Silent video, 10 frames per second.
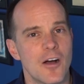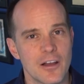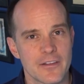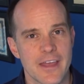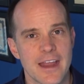
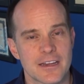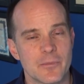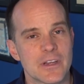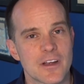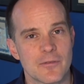All of that
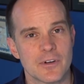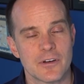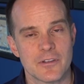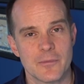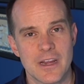can be
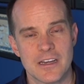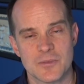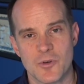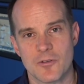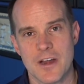covered under the
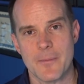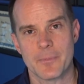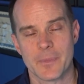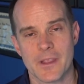maintenance program.